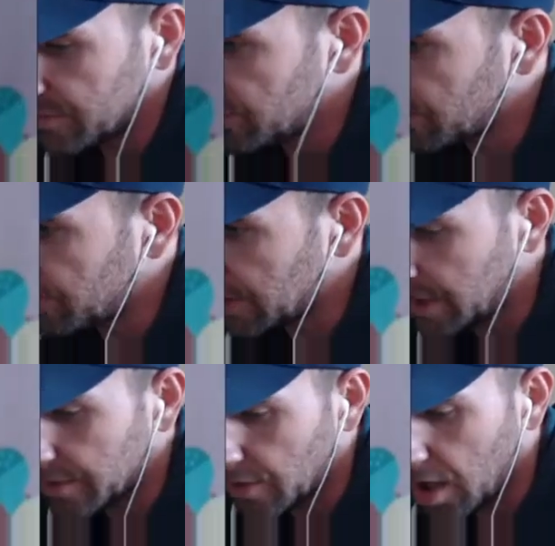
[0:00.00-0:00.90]
So it's really
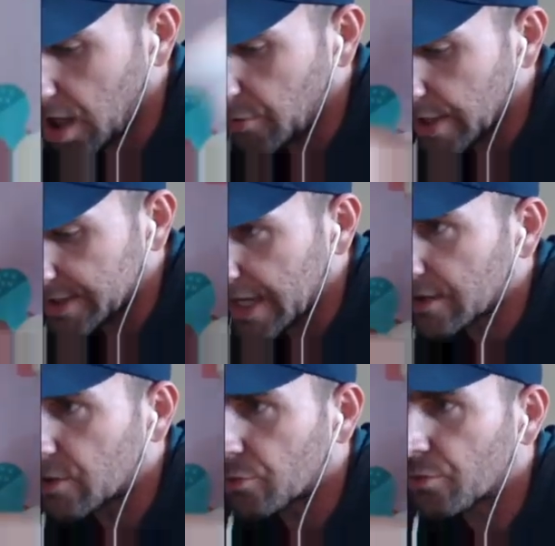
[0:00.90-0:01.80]
nice. Oh, we got
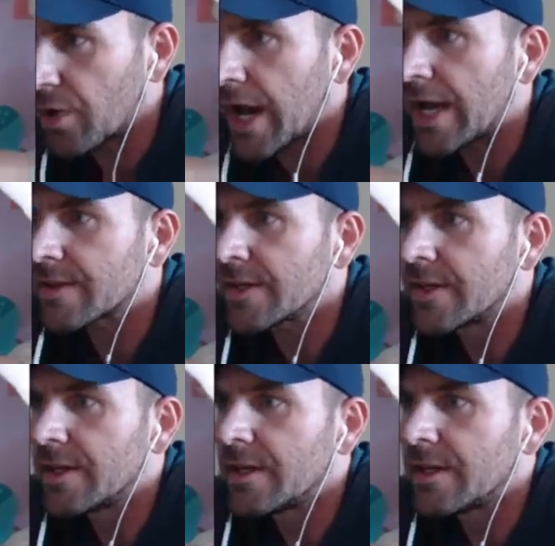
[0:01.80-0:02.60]
that great